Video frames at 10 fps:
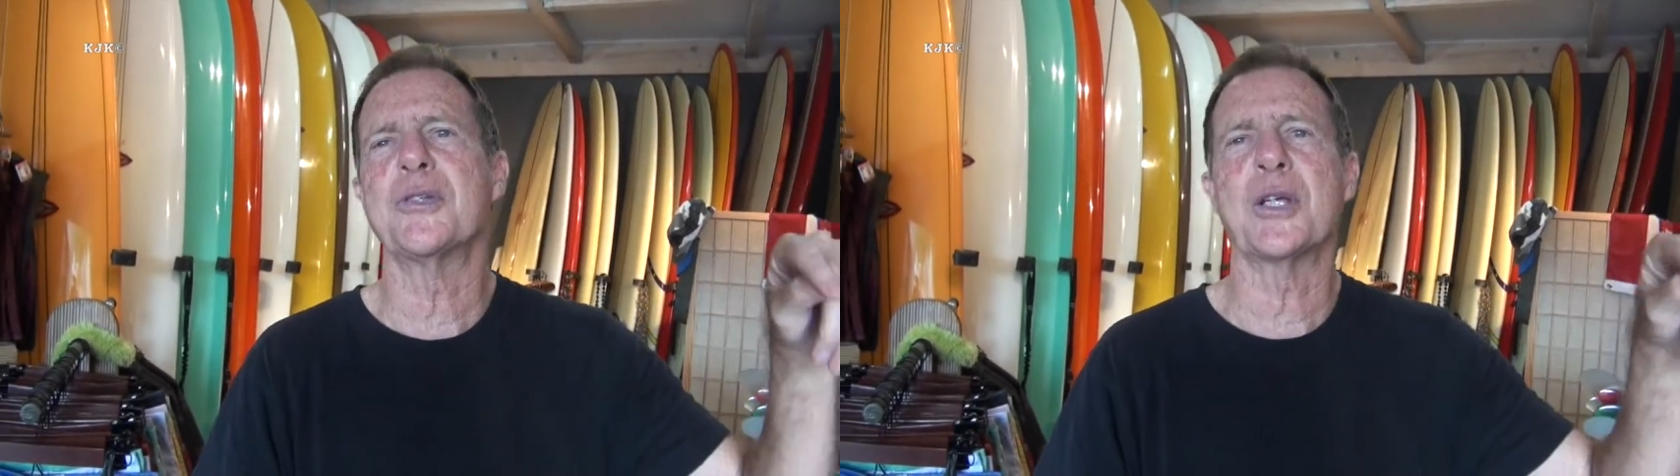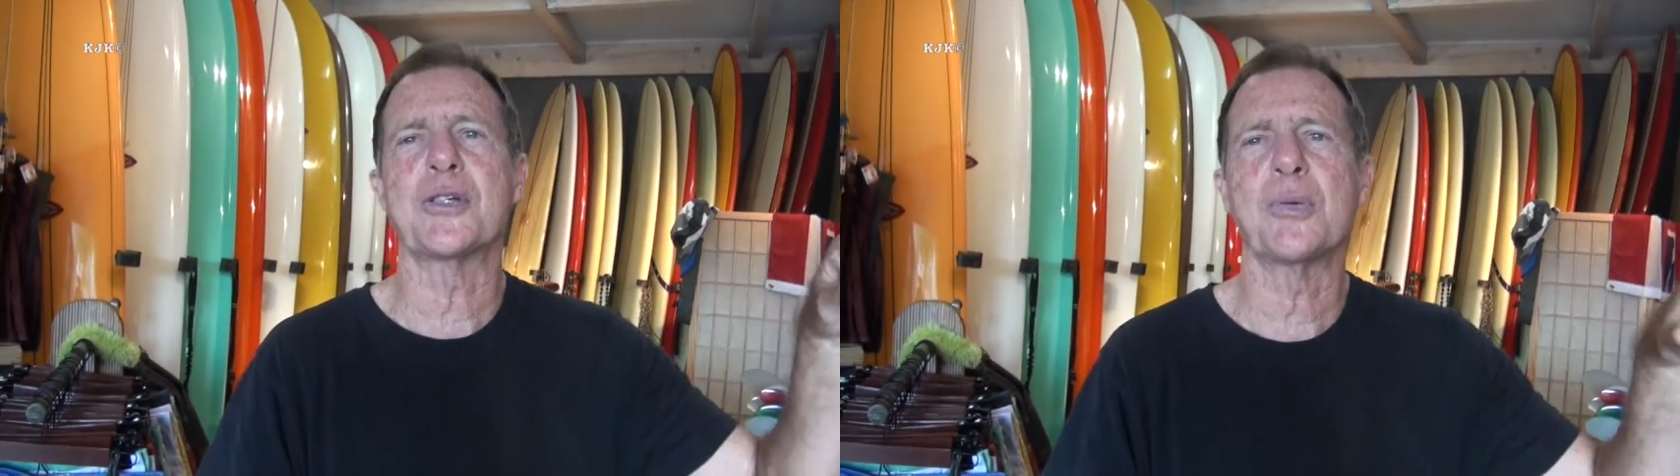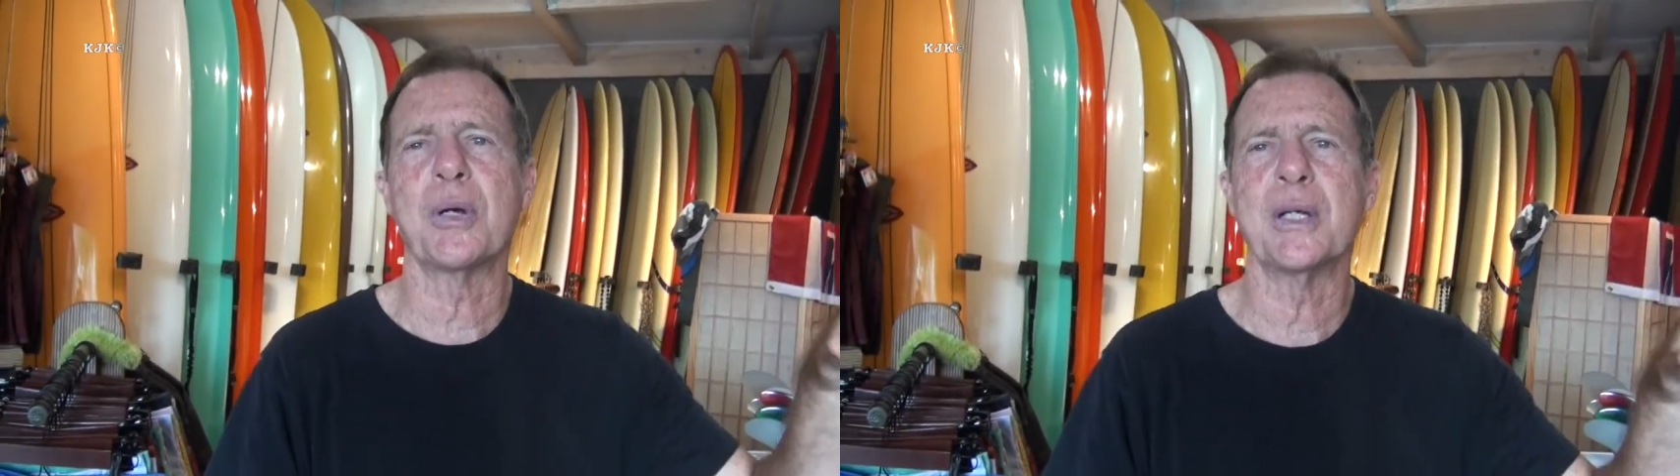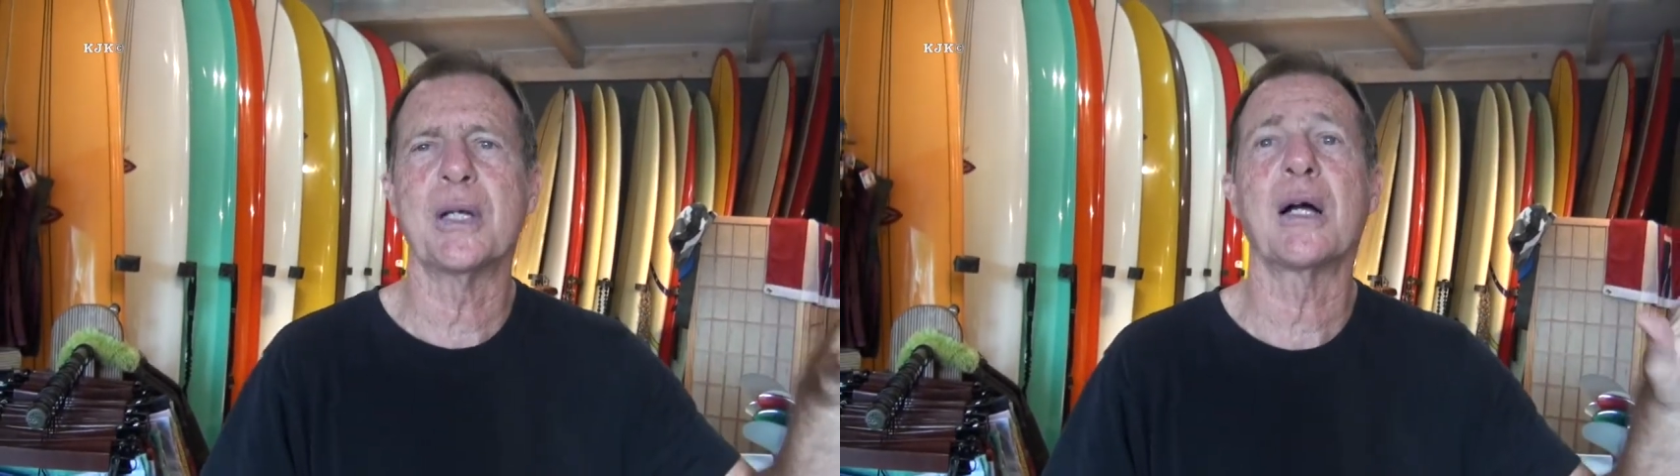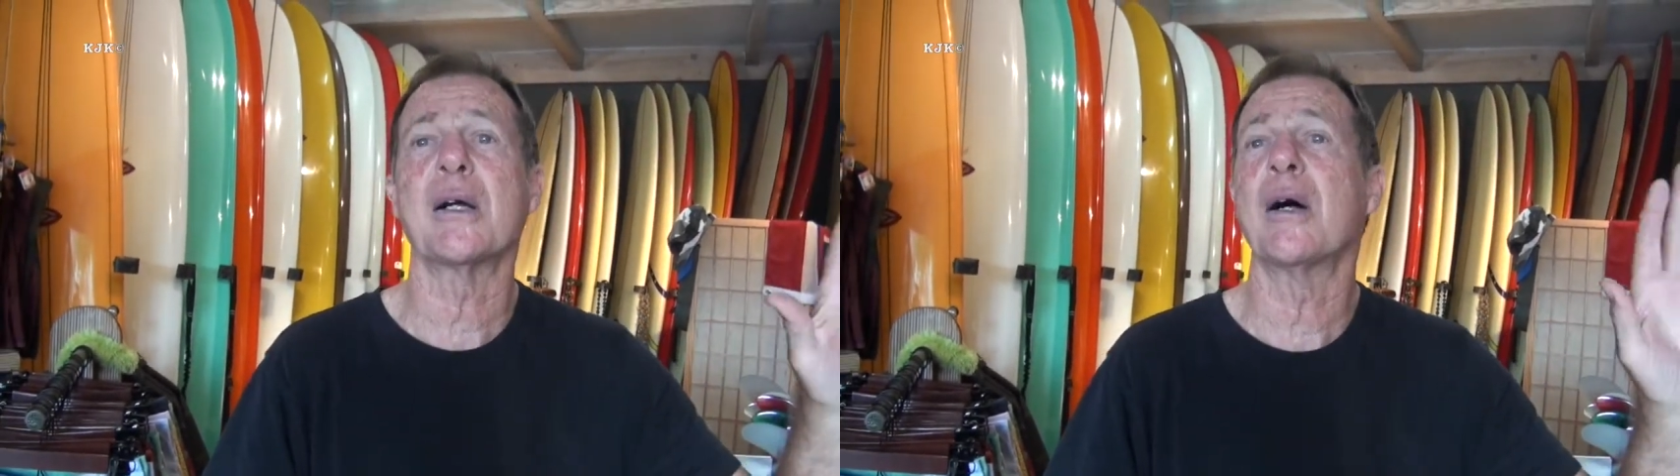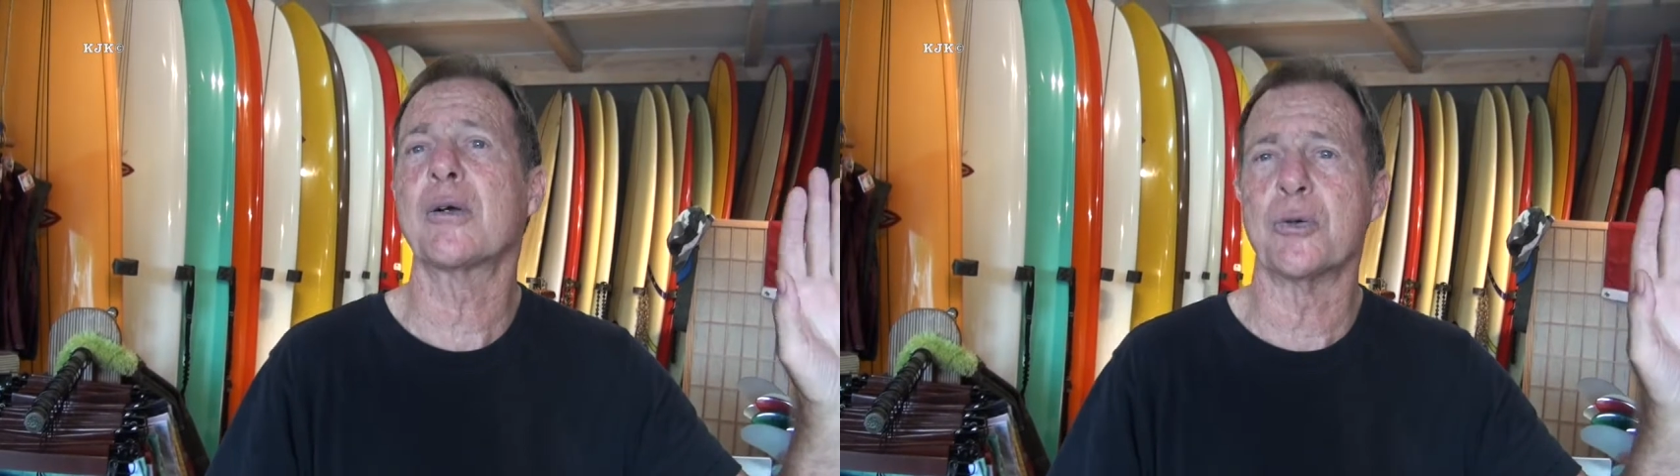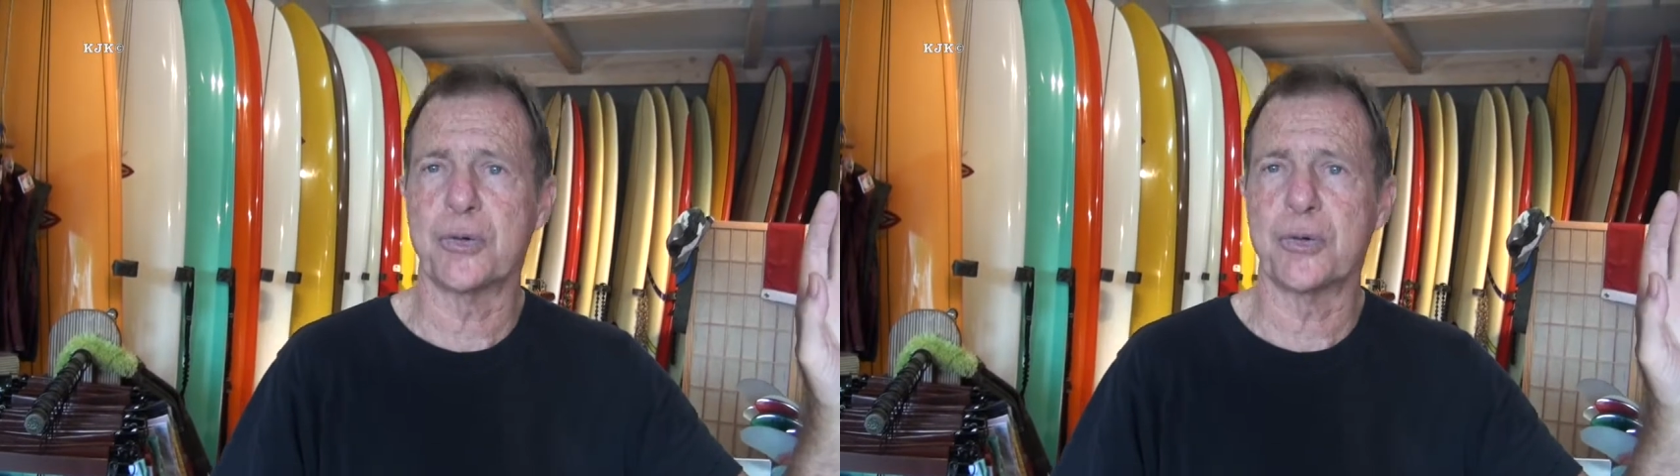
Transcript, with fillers: 620 Kakaako